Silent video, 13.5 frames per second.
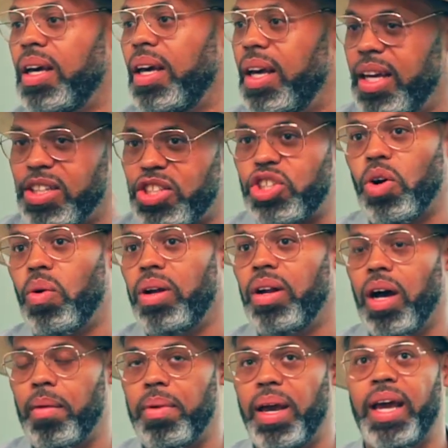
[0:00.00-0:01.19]
It's showing
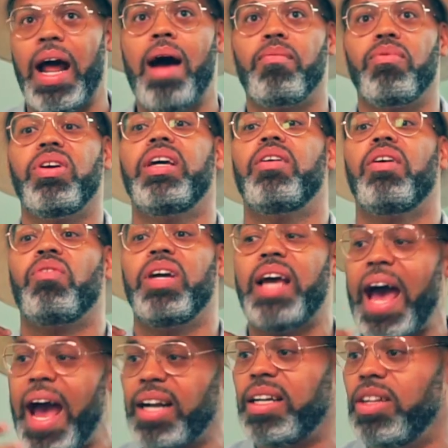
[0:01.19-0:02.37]
up, and I'm
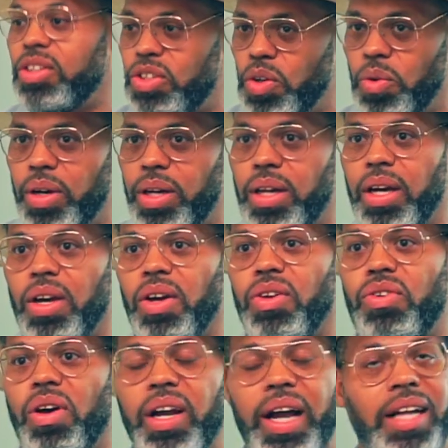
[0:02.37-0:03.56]
reacting to it.
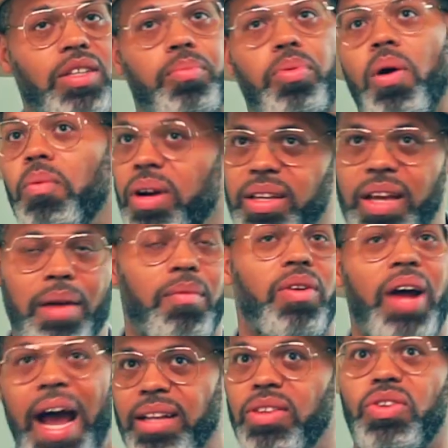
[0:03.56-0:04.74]
So it got to the point where I'm
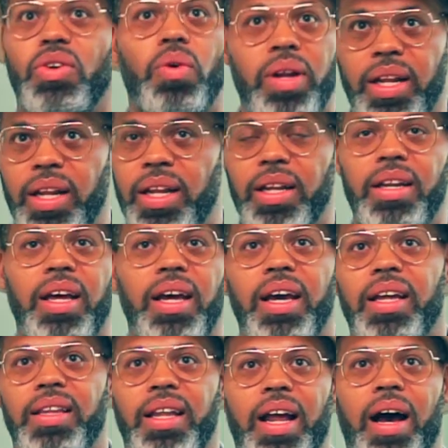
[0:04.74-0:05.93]
reacting to it, and
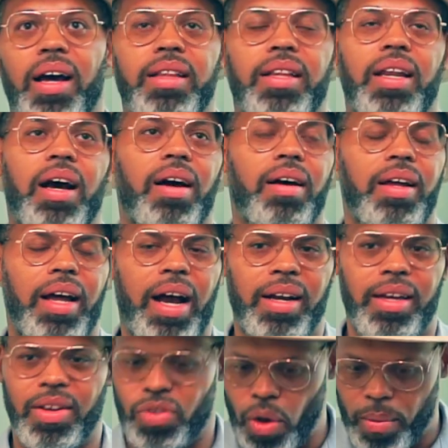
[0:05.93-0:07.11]
then I
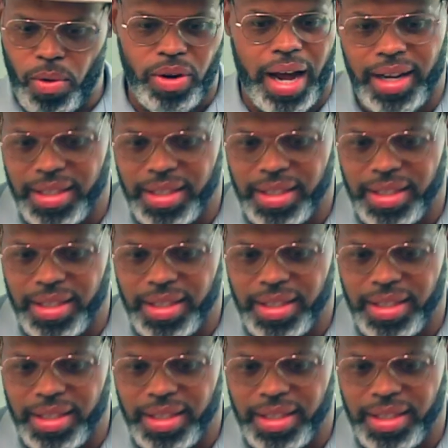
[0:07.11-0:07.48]
get so emotional I had to